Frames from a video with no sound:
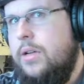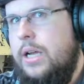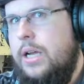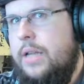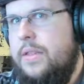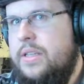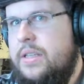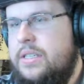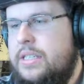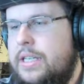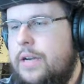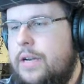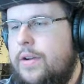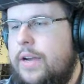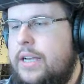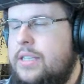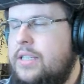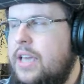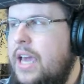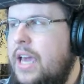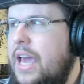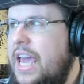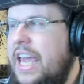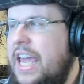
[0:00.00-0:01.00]
in the
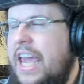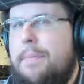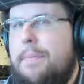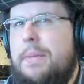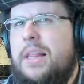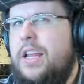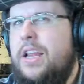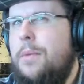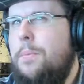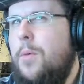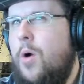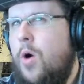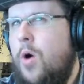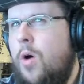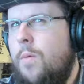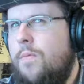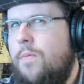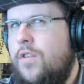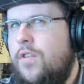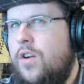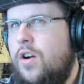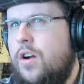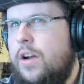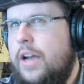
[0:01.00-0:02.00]
series. It gave me a little more hope
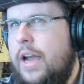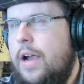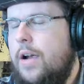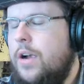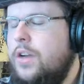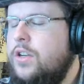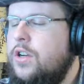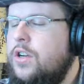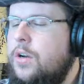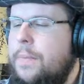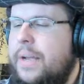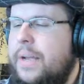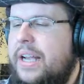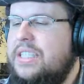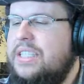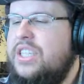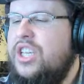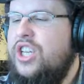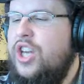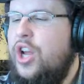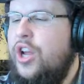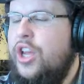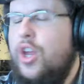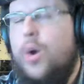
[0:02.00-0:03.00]
for her character,
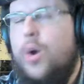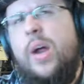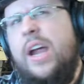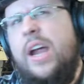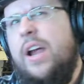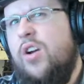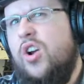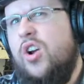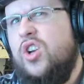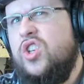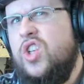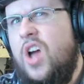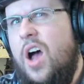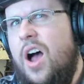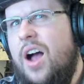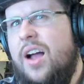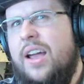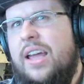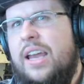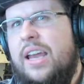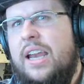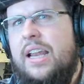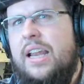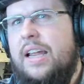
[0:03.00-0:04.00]
because you don't hear her
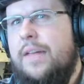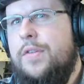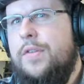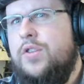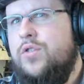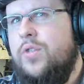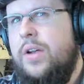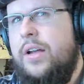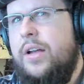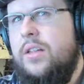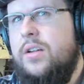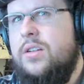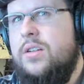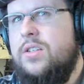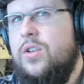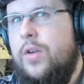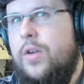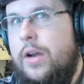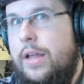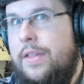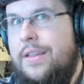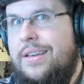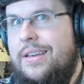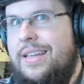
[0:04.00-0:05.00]
talk in any of the trailers or
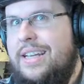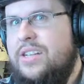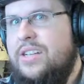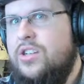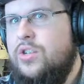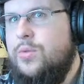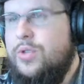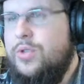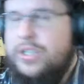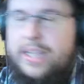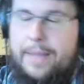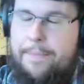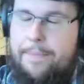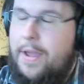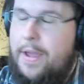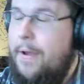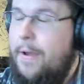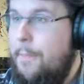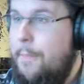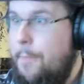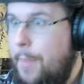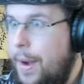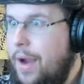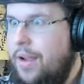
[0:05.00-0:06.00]
any of the teasers, which they
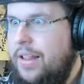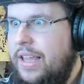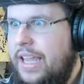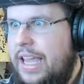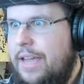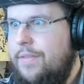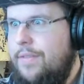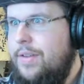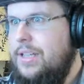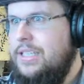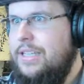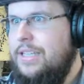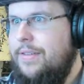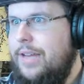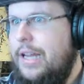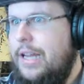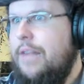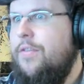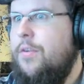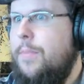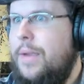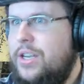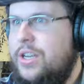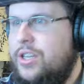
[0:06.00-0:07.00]
barely given us any
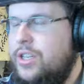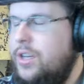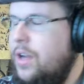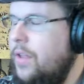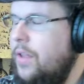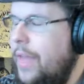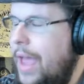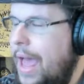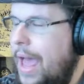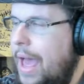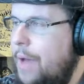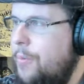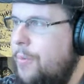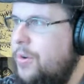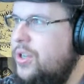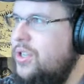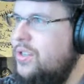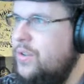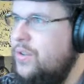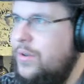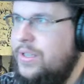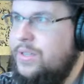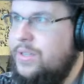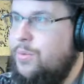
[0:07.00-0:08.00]
information on that, which
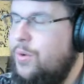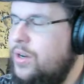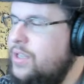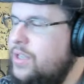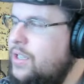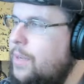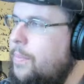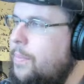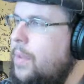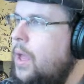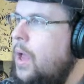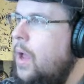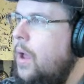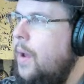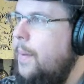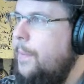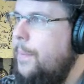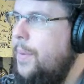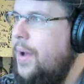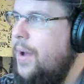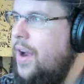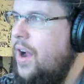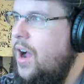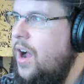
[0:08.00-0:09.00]
is always worrisome.
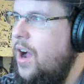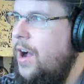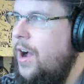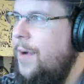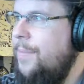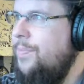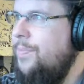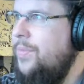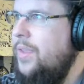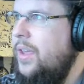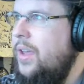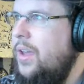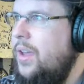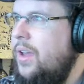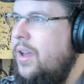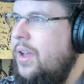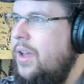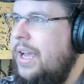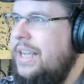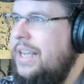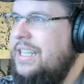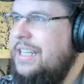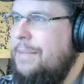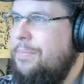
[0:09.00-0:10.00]
But
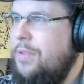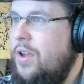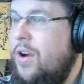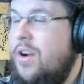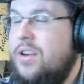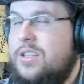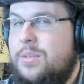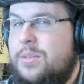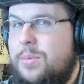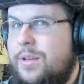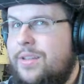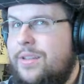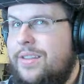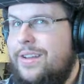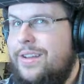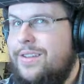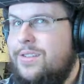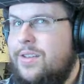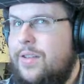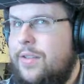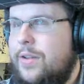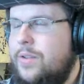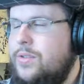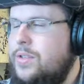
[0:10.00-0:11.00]
except there are some good
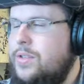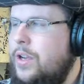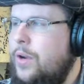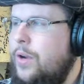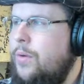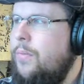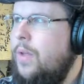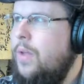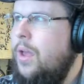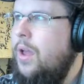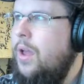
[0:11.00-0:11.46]
things on those too.